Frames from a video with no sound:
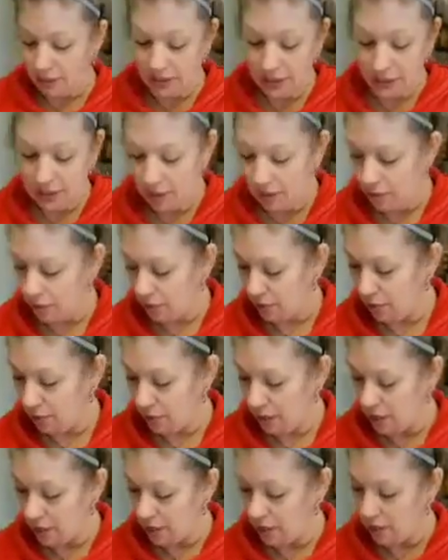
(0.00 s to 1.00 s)
So
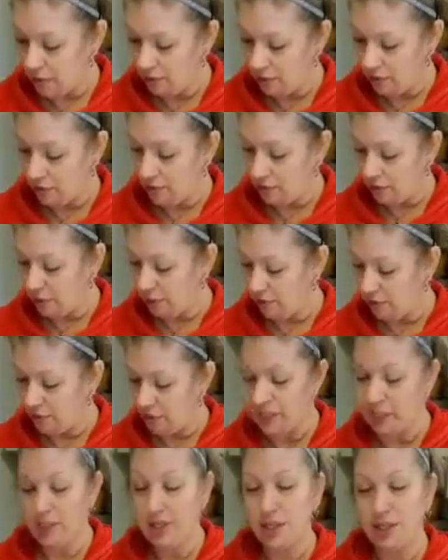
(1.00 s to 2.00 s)
what I'm
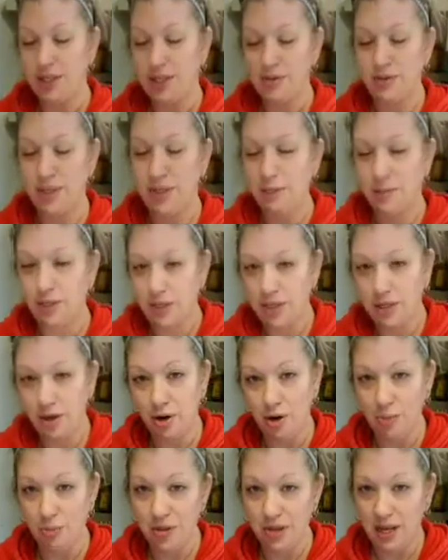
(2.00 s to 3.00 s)
first going to do is I'm just going
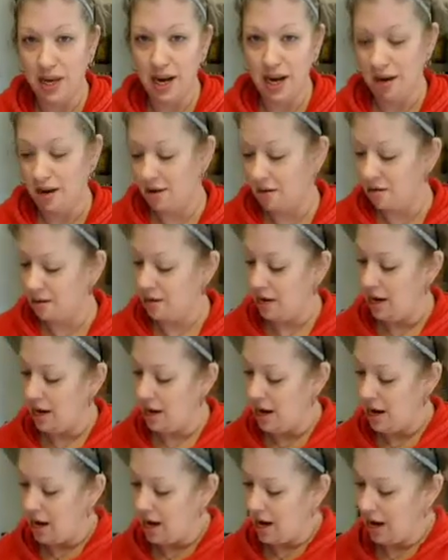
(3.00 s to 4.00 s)
to open the can,
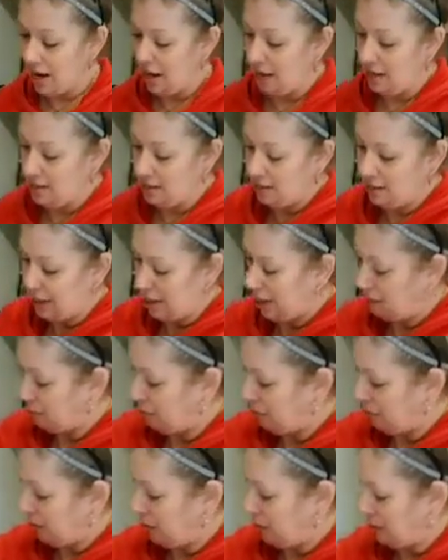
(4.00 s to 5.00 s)
and I am
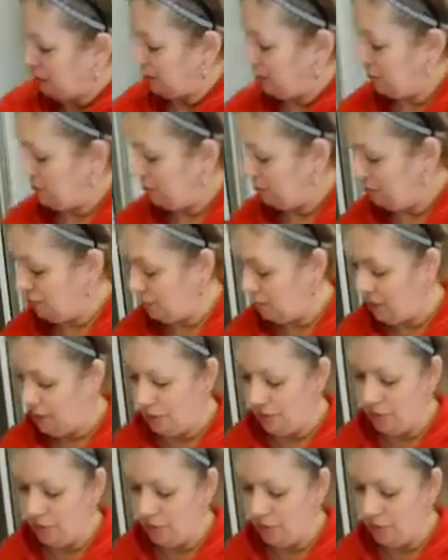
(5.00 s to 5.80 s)
going to